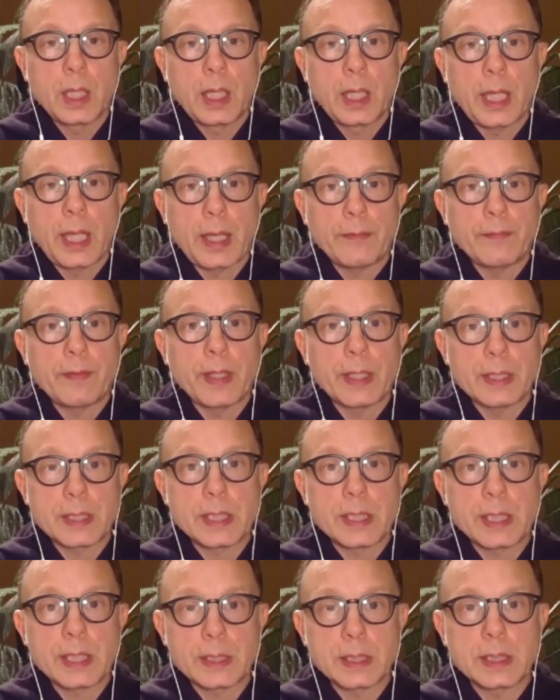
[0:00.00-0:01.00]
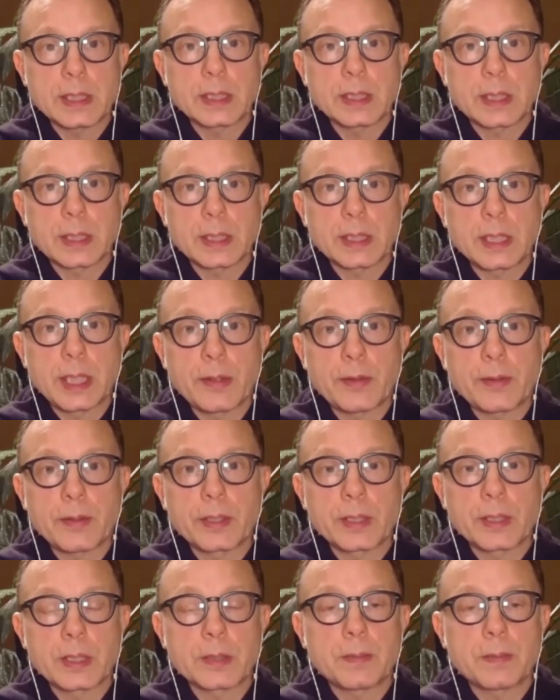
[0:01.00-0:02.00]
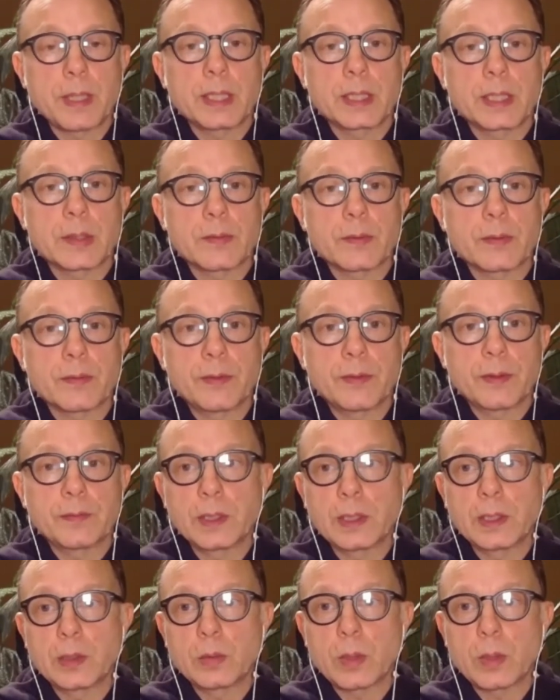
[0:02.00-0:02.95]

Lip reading: Have that sense. This is a sacred space for 15,